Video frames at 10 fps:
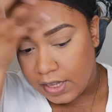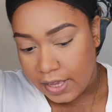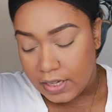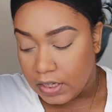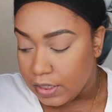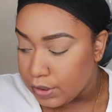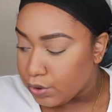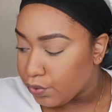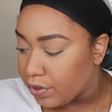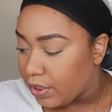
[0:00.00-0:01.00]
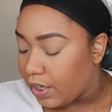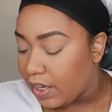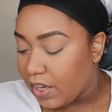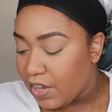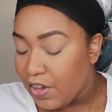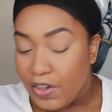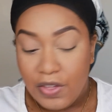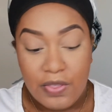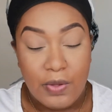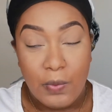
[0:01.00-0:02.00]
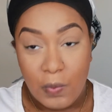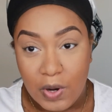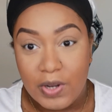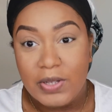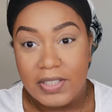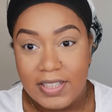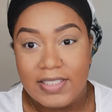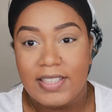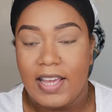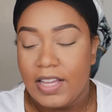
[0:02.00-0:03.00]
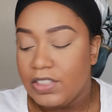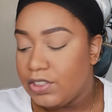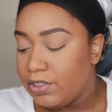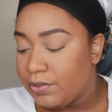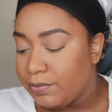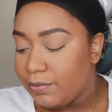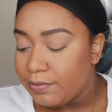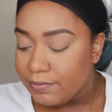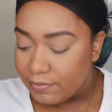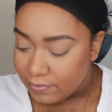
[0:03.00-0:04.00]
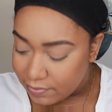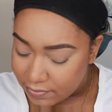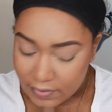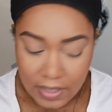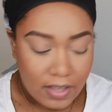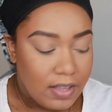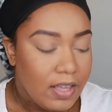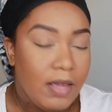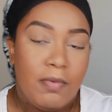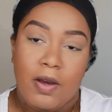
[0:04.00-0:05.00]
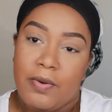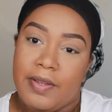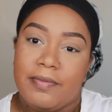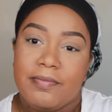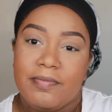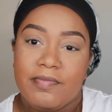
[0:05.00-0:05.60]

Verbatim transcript: like literally the world is against you, keep going.